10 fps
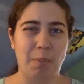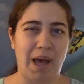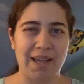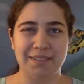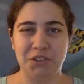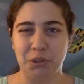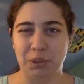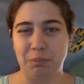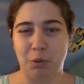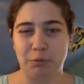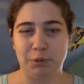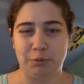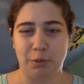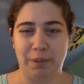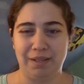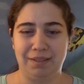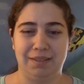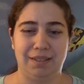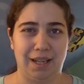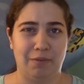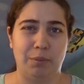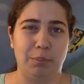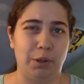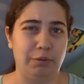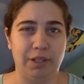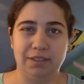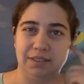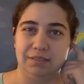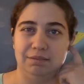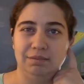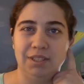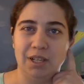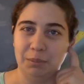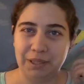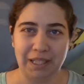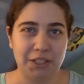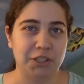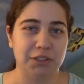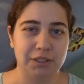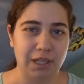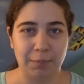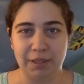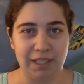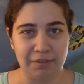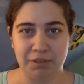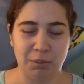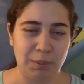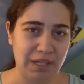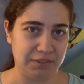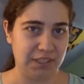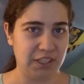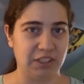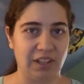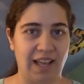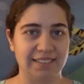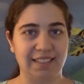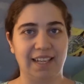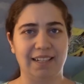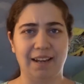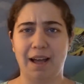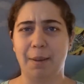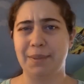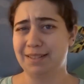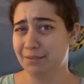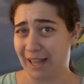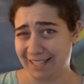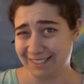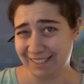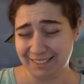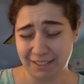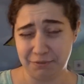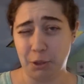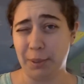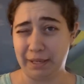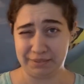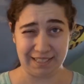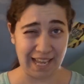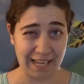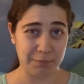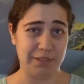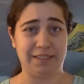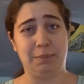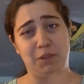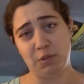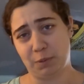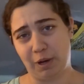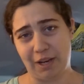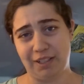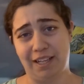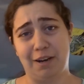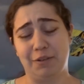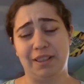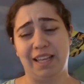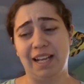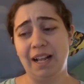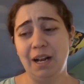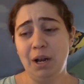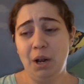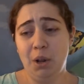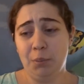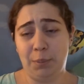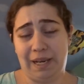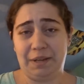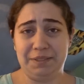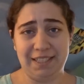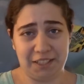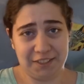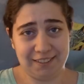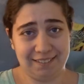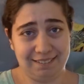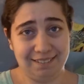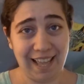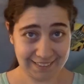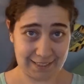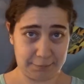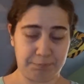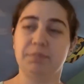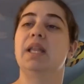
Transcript: I do it more for the romantics, and I have a boyfriend, and, you know, we get each other a couple of gifts, and we went out to dinner last night. Um, instead of last night, instead of going out tonight when it's going to be super crowded and everything, we went out to dinner last night.